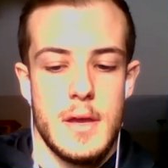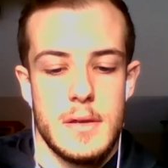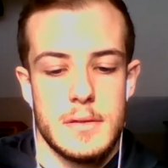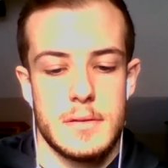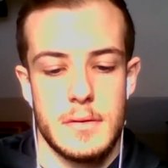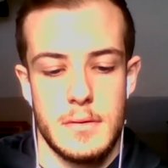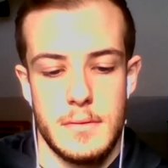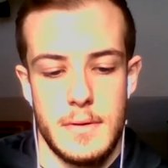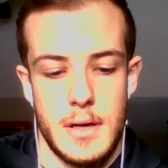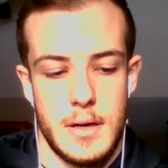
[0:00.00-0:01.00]

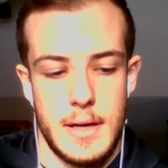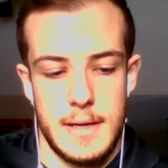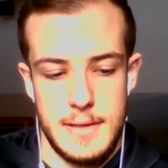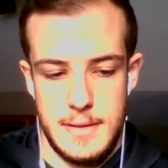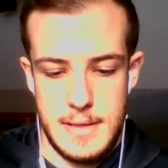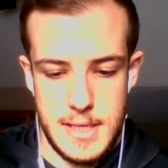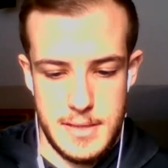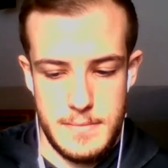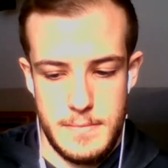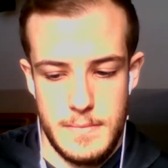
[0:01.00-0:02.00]
So I did that,
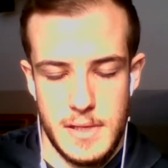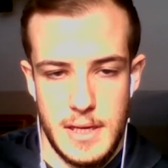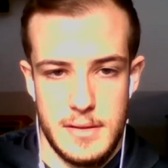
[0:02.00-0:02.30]
got